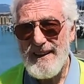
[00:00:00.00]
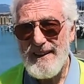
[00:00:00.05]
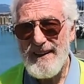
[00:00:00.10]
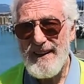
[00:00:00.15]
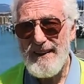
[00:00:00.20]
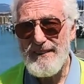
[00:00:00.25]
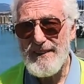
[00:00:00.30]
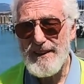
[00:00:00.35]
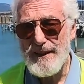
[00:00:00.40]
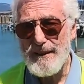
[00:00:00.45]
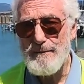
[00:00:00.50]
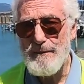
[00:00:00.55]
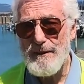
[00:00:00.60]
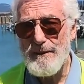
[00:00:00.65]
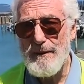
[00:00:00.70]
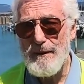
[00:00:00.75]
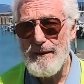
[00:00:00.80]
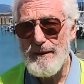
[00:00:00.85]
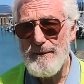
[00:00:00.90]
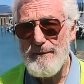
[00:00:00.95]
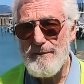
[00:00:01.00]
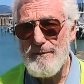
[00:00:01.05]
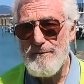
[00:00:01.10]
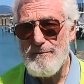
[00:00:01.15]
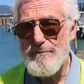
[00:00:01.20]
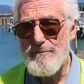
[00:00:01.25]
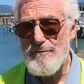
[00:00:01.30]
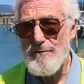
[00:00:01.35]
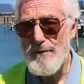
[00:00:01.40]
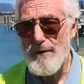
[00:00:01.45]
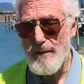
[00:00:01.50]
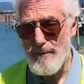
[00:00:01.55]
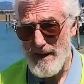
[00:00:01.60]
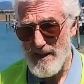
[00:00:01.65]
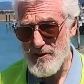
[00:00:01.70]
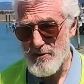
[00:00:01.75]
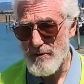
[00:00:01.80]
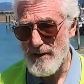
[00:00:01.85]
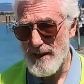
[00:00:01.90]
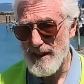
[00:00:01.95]
I think the
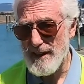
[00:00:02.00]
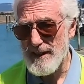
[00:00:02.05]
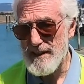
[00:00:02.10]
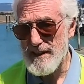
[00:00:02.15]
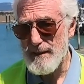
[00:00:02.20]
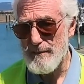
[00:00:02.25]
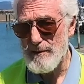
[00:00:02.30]
best one I did